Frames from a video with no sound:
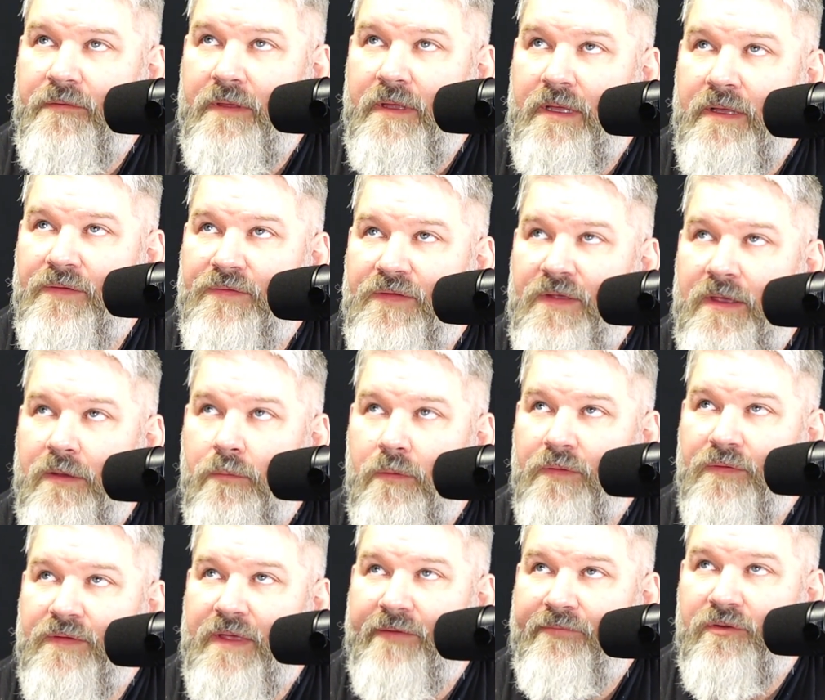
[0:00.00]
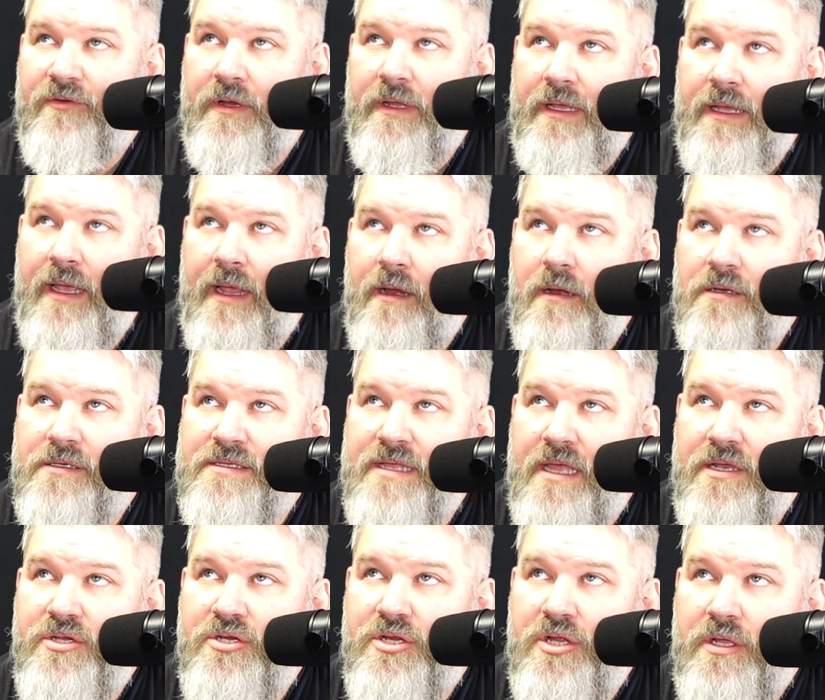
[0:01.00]
the sequence after he airs
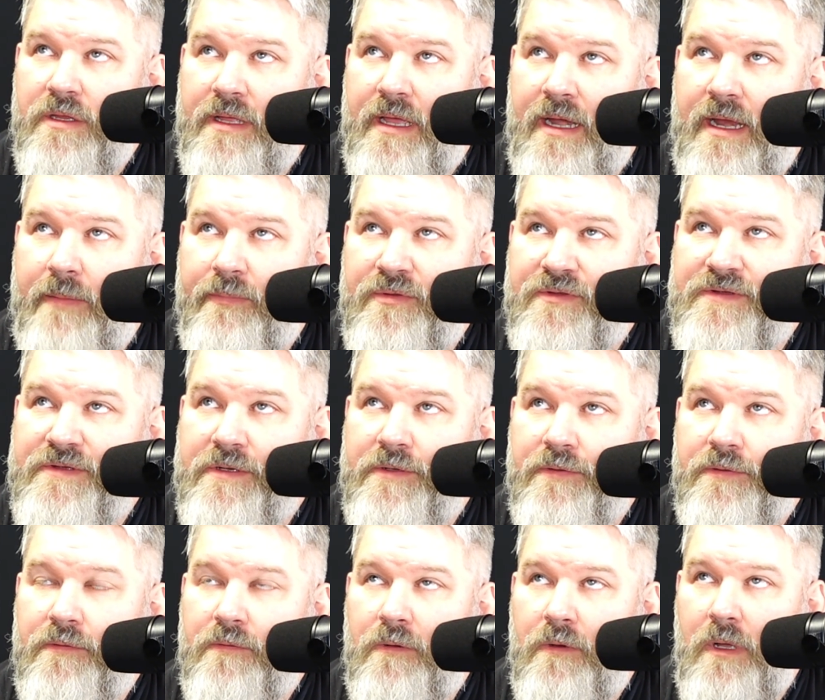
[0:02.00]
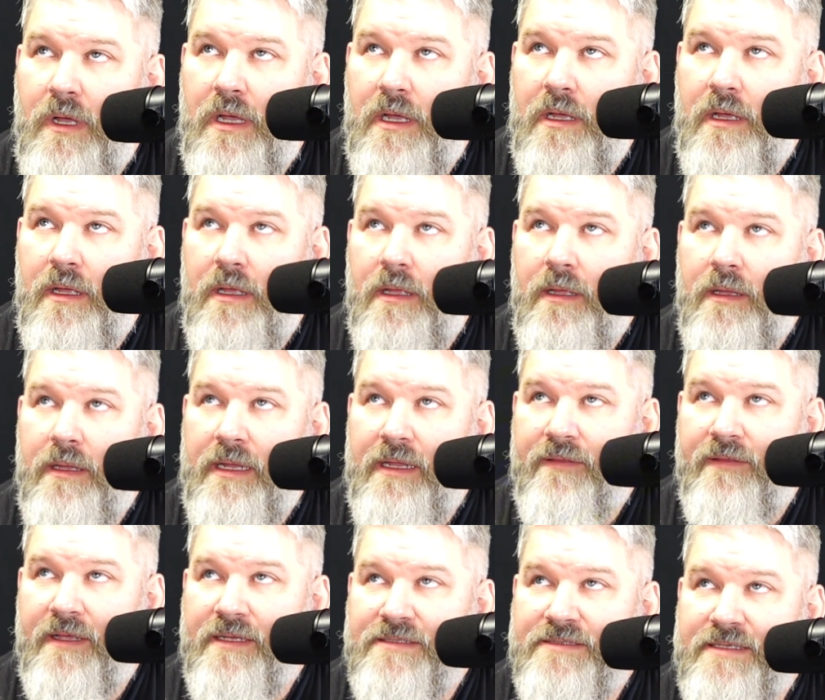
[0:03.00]
that episode. He
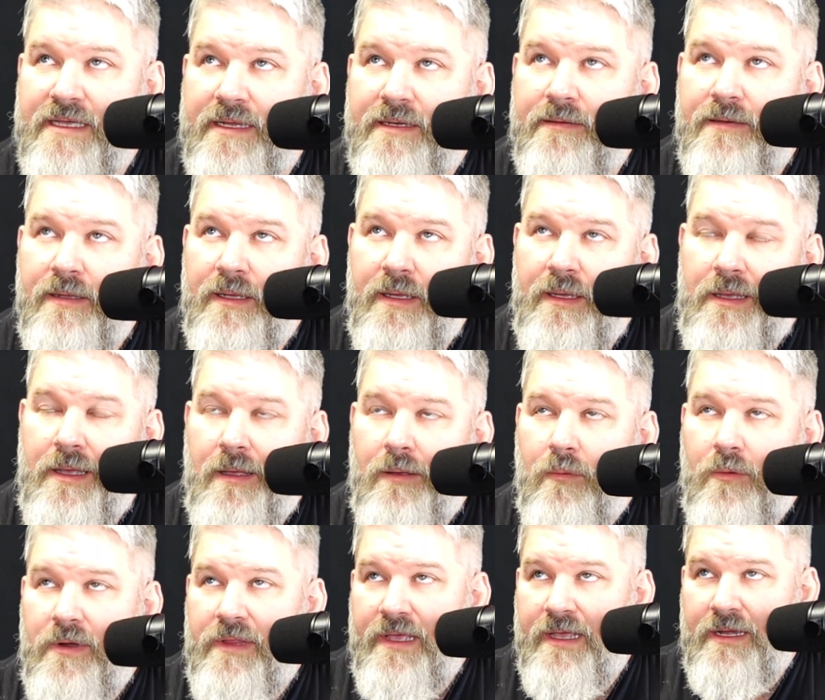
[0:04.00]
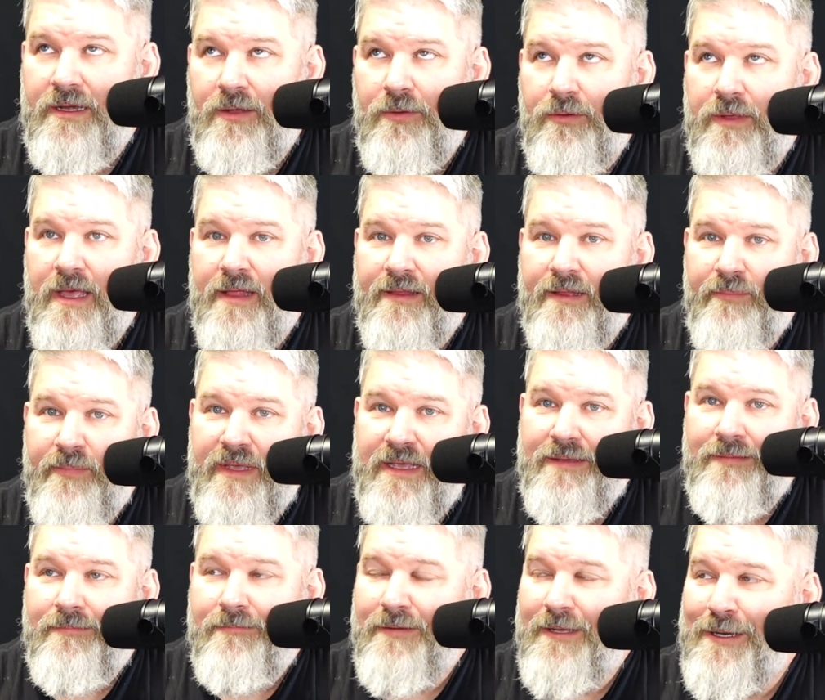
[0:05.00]
thinks that, what are they gonna do? Yell at
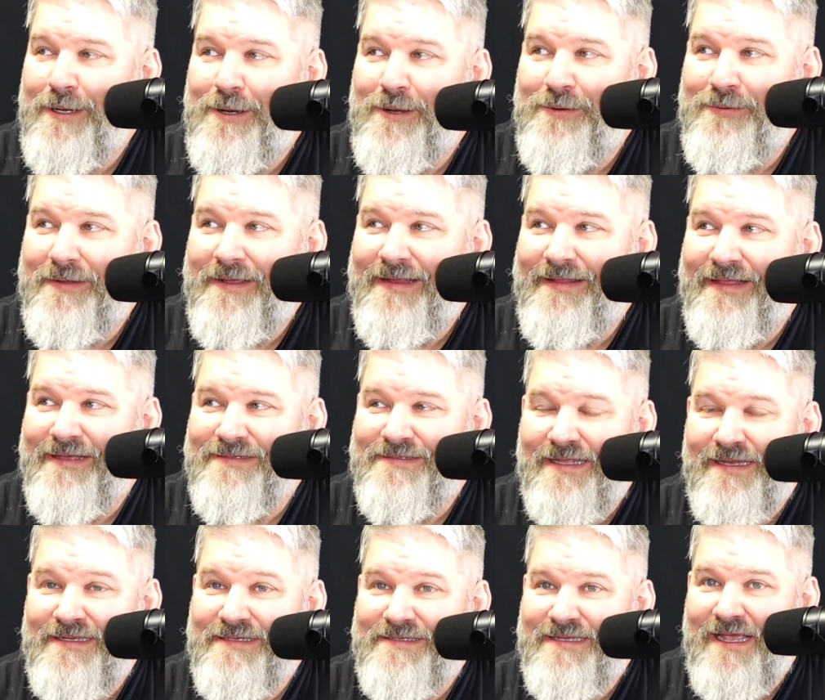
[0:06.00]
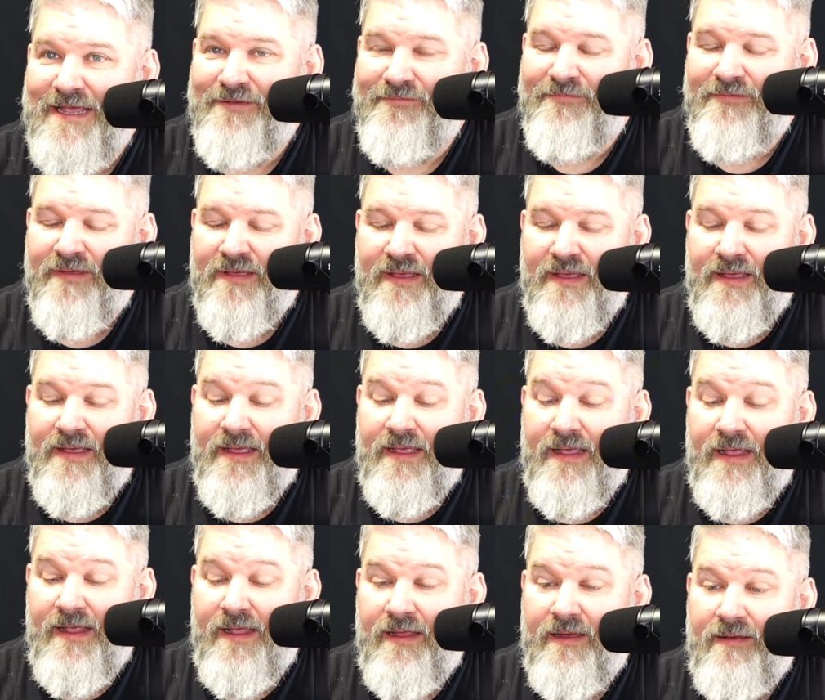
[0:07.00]
me? He thinks that he's safe,
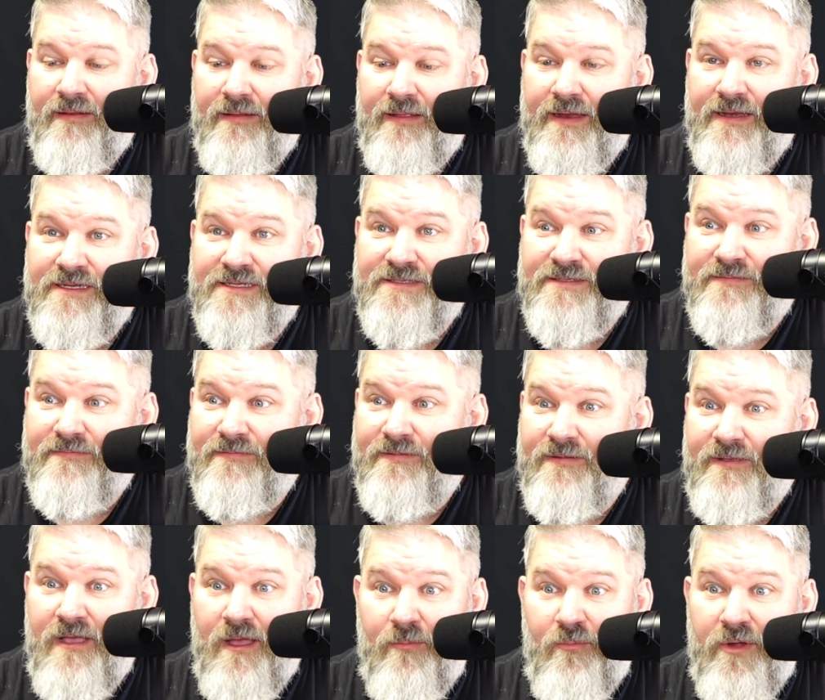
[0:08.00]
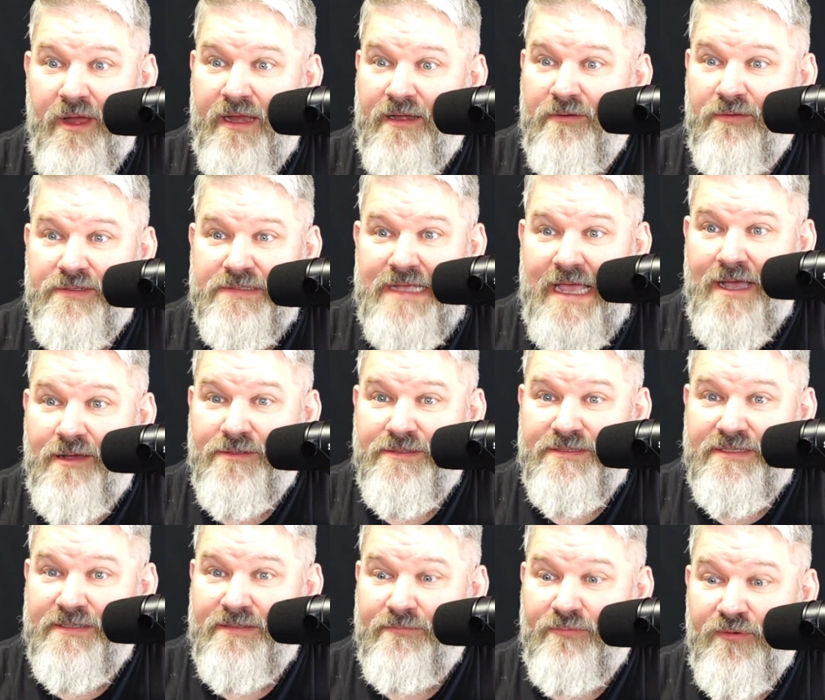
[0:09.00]
and they just come right into his
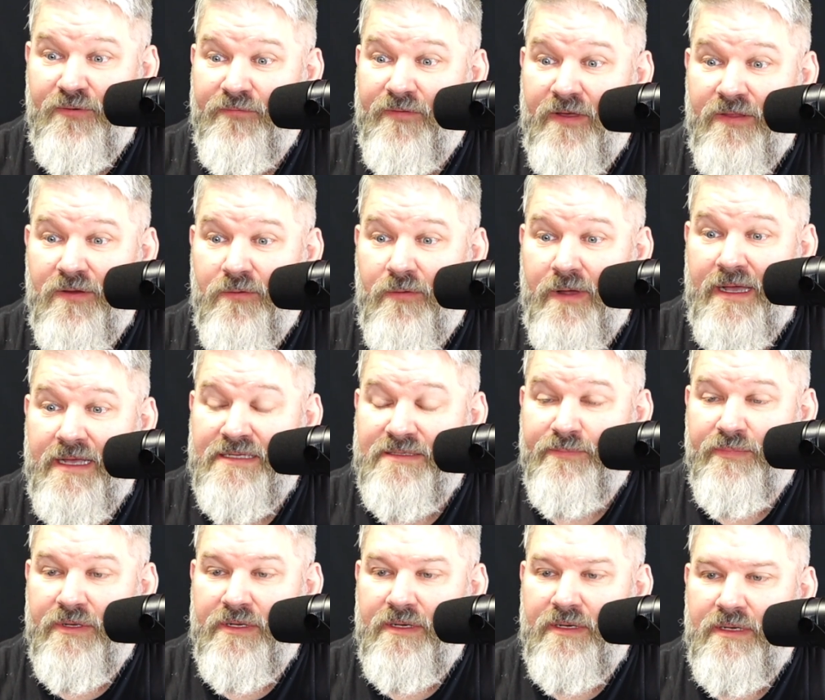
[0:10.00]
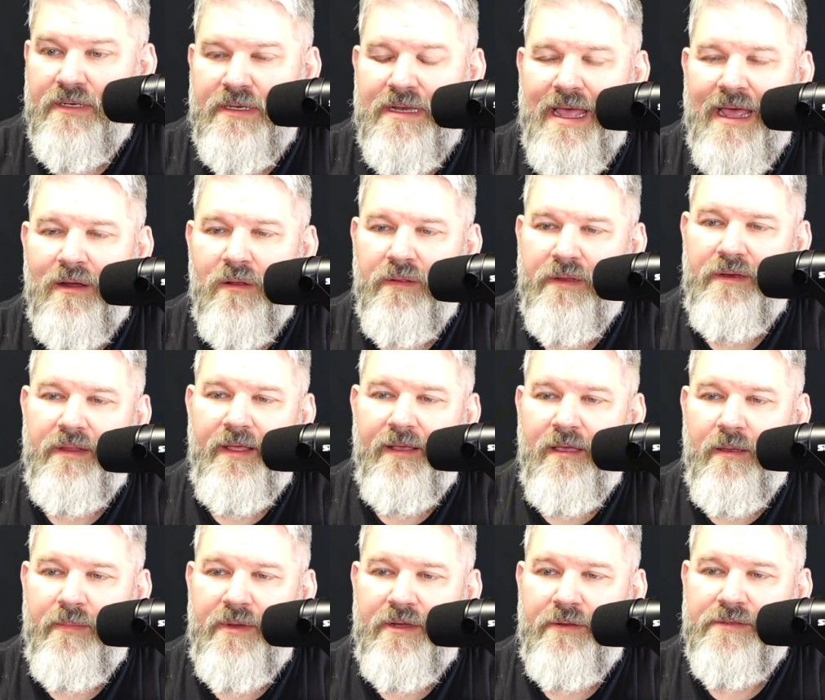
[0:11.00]
house and prove otherwise. But not only do they
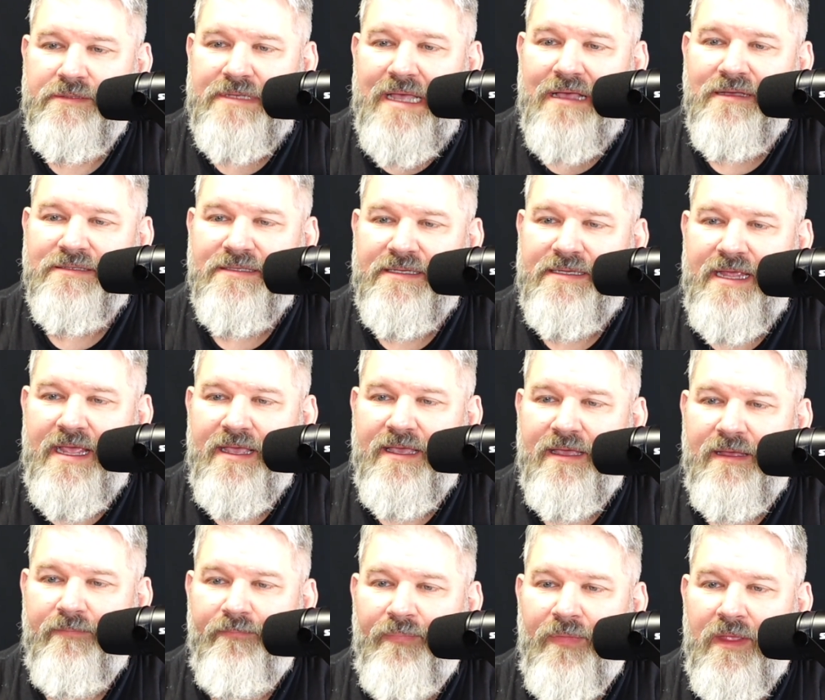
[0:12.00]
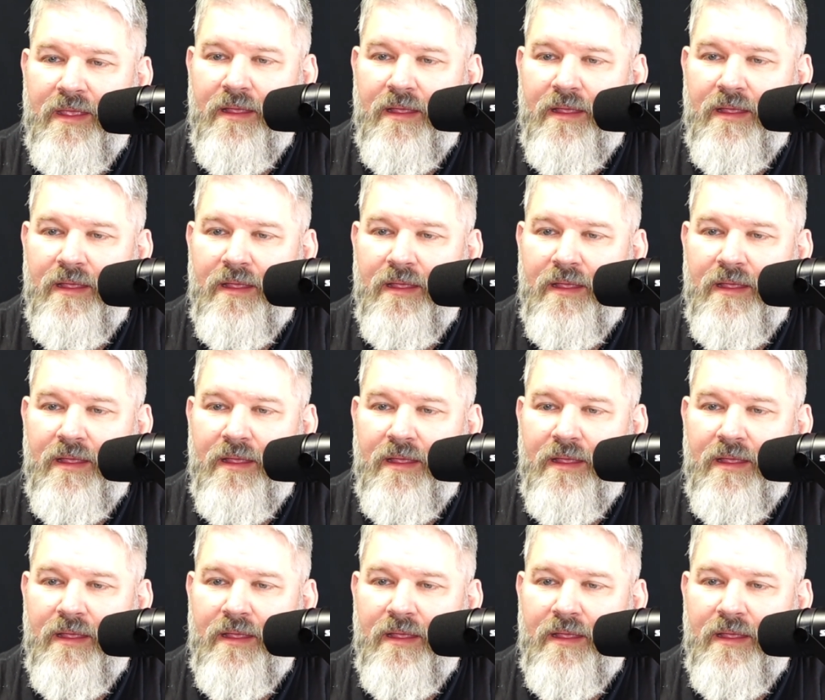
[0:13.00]
come into his house to take him,